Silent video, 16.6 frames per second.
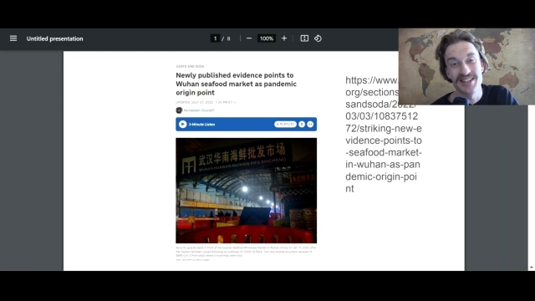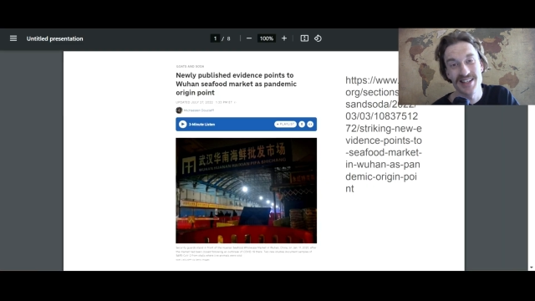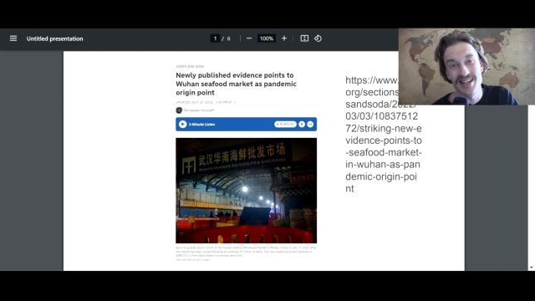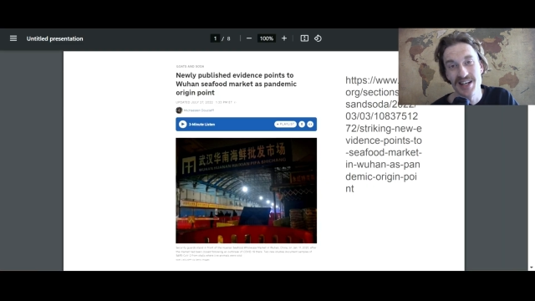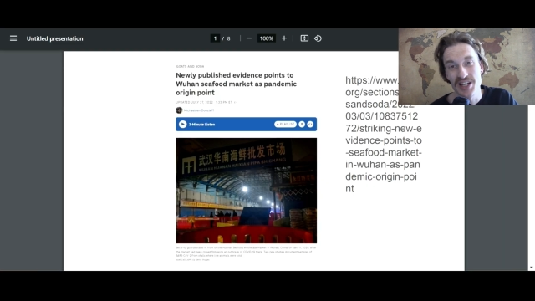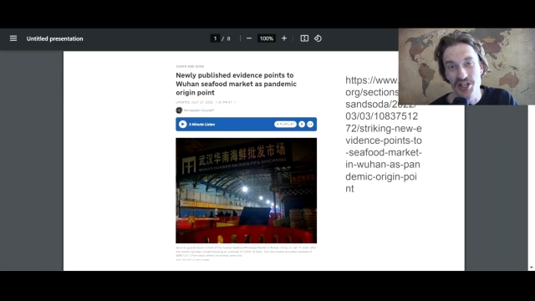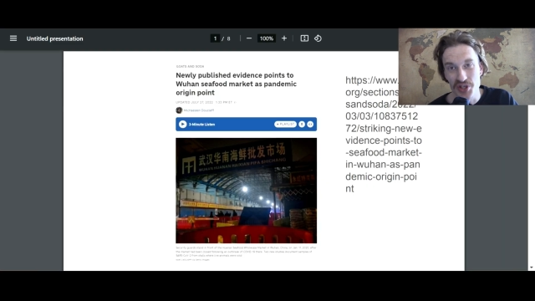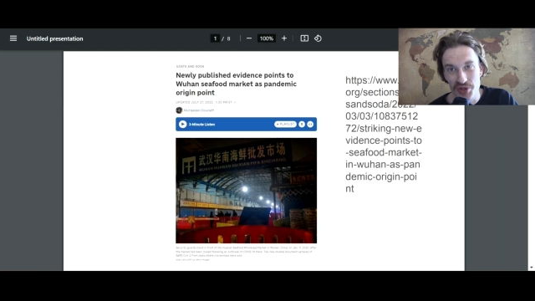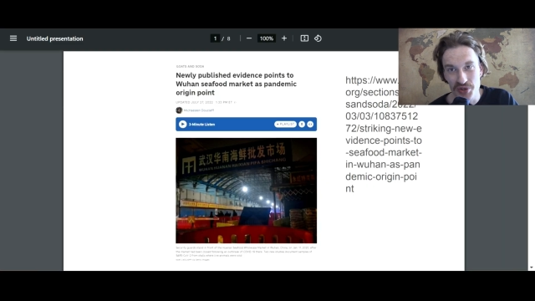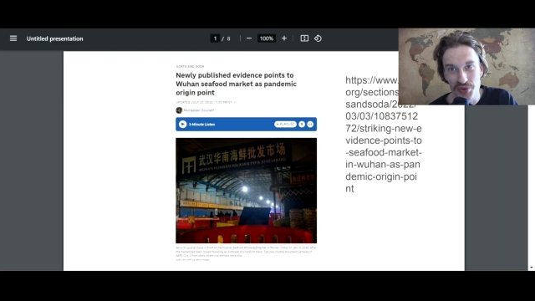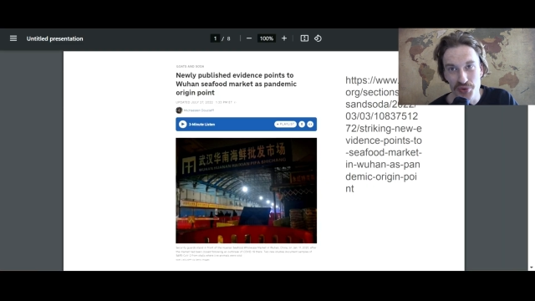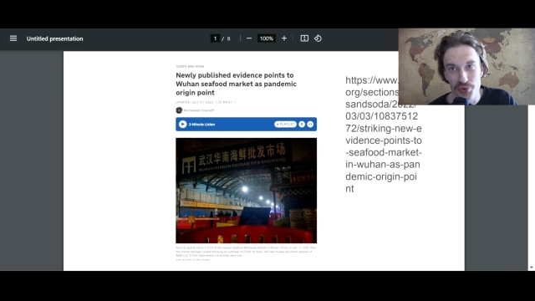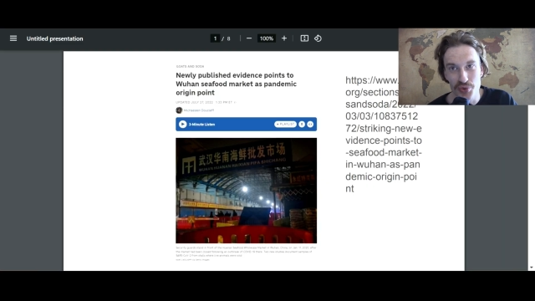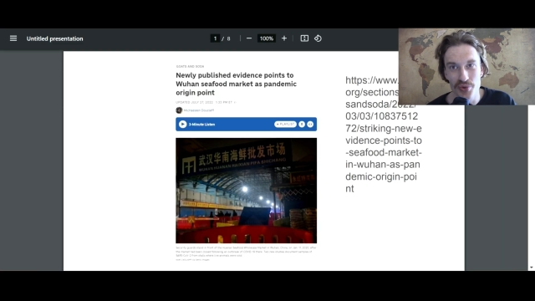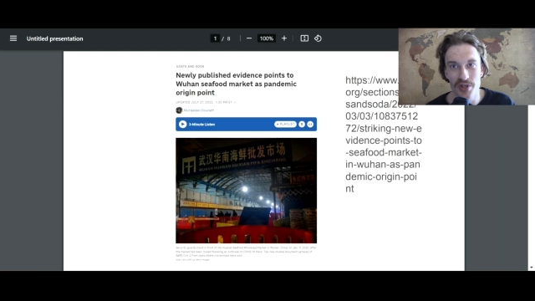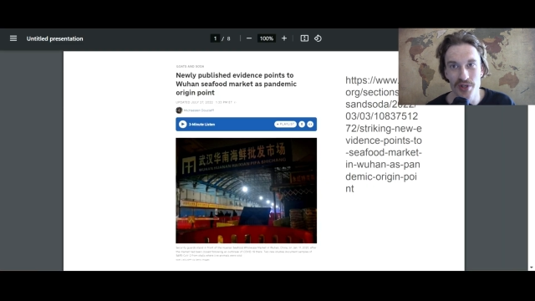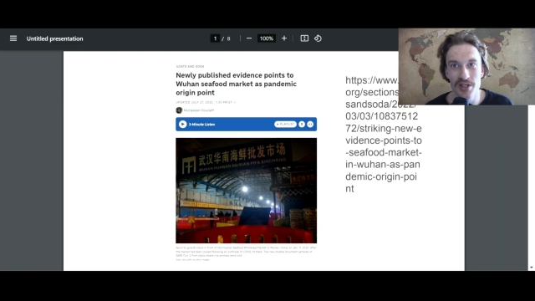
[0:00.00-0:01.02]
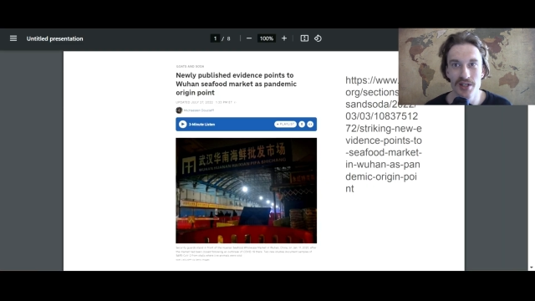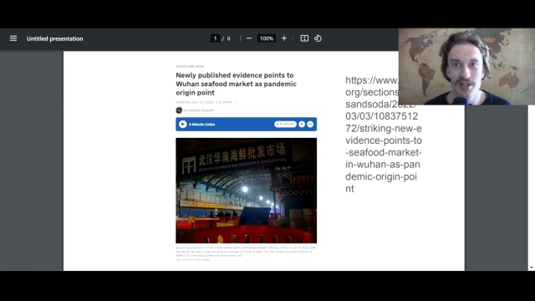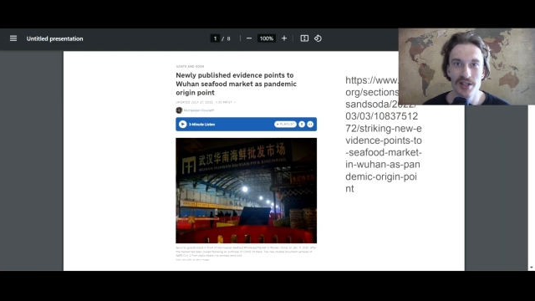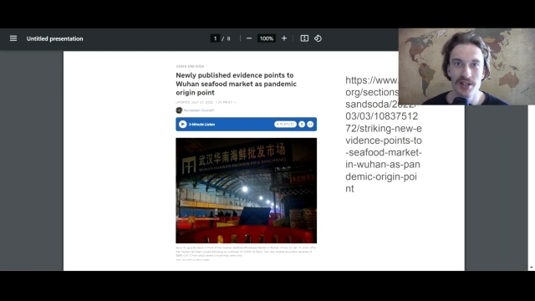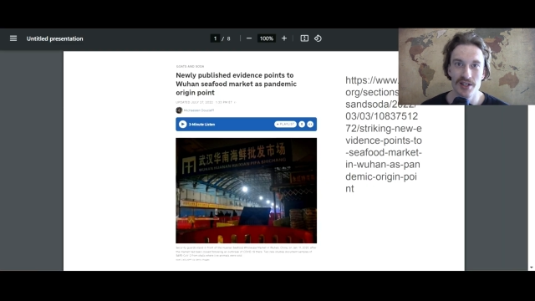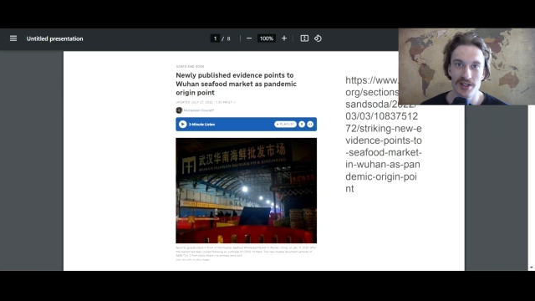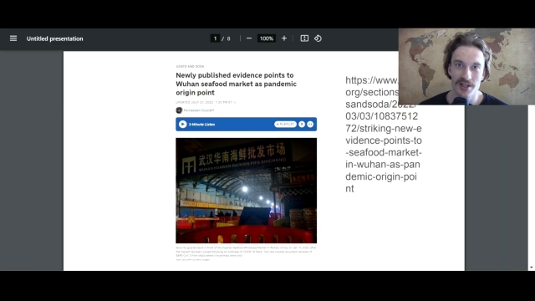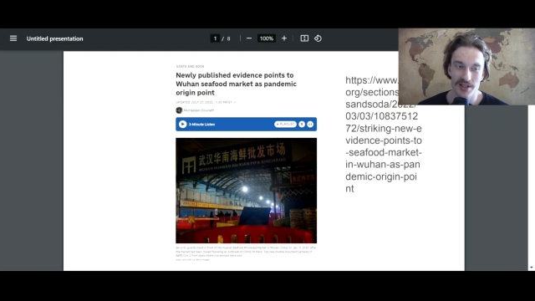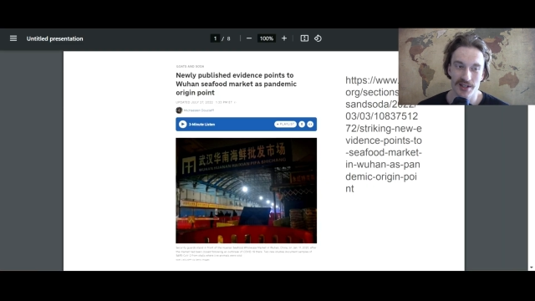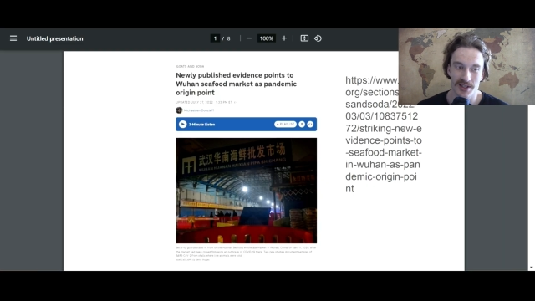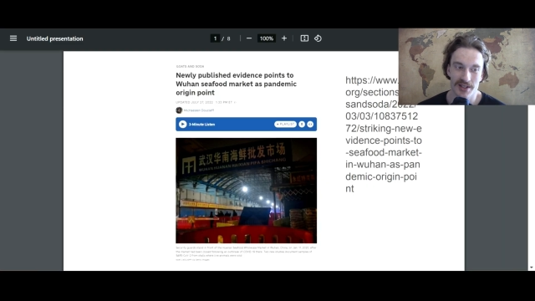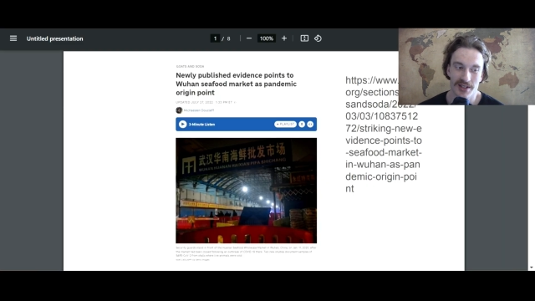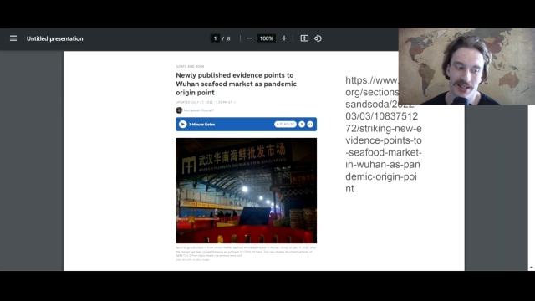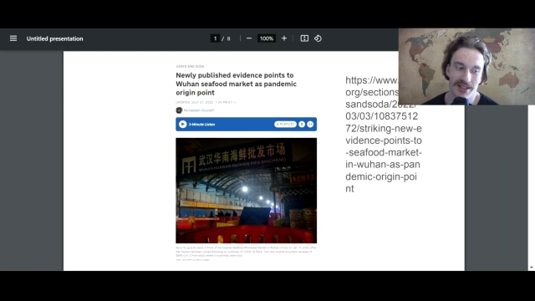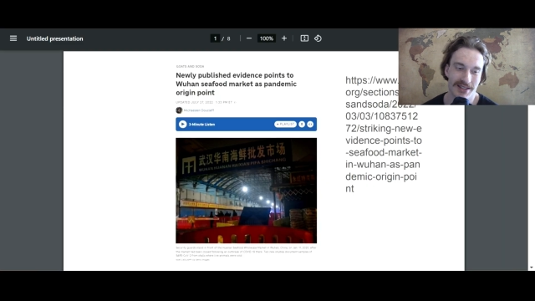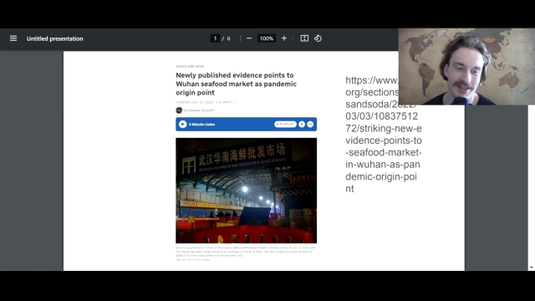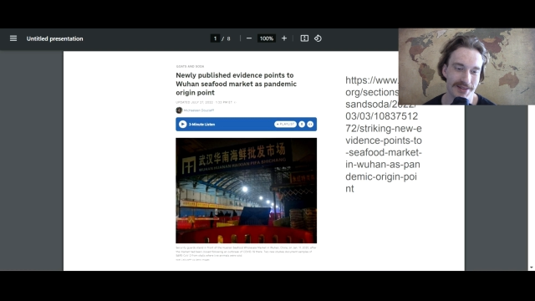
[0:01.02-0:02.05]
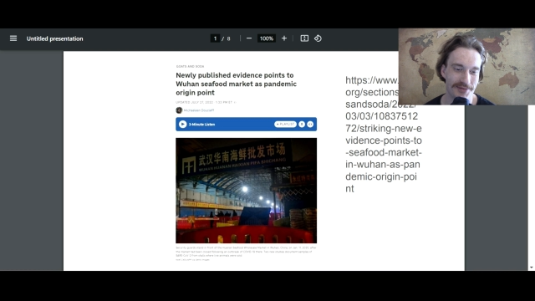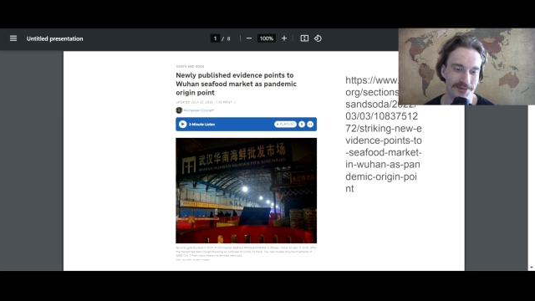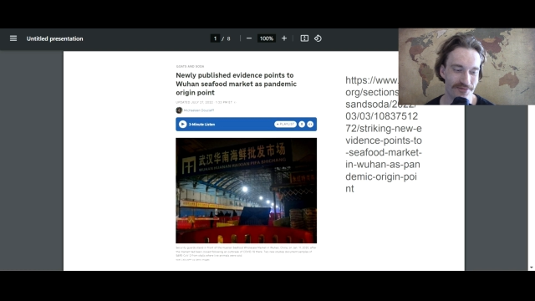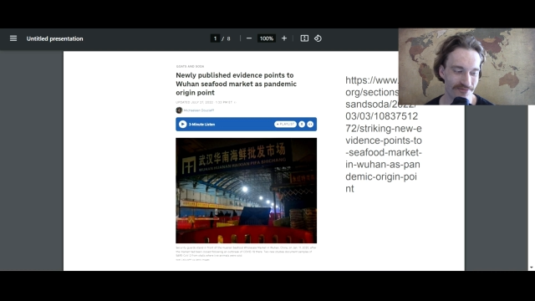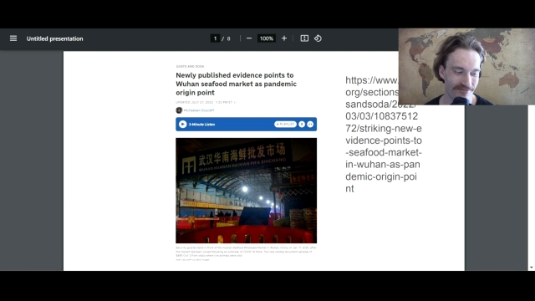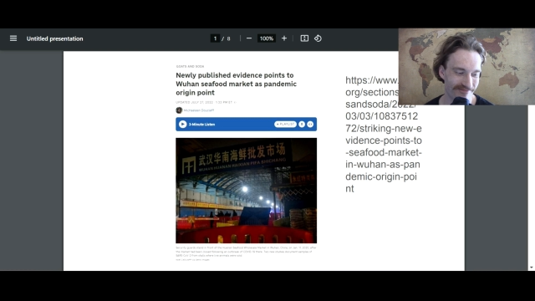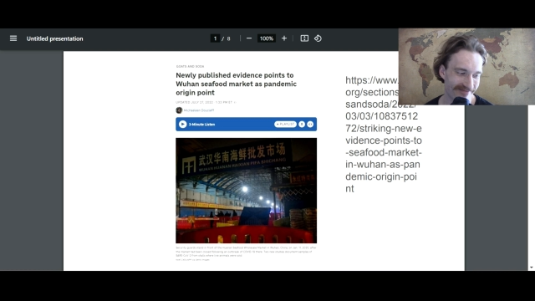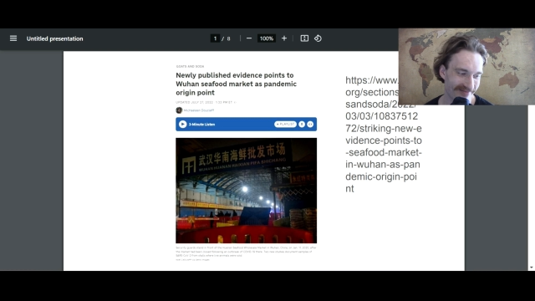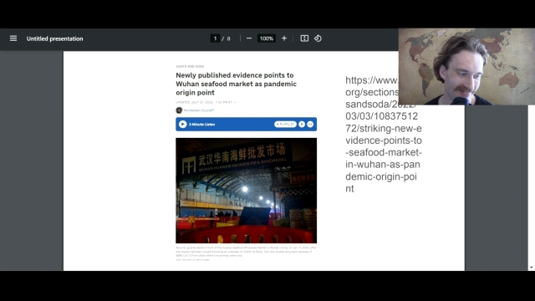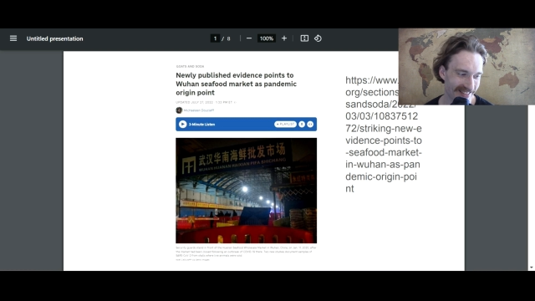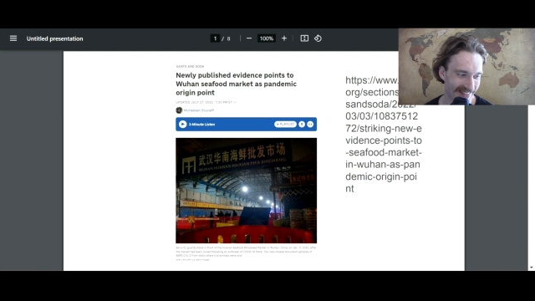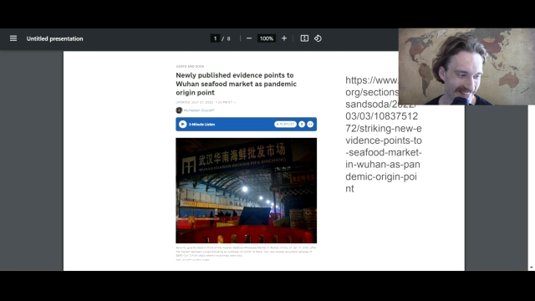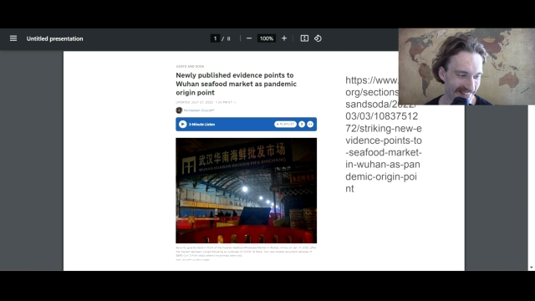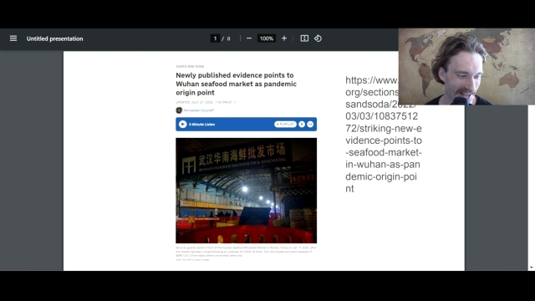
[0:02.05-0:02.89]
Yeah, I know it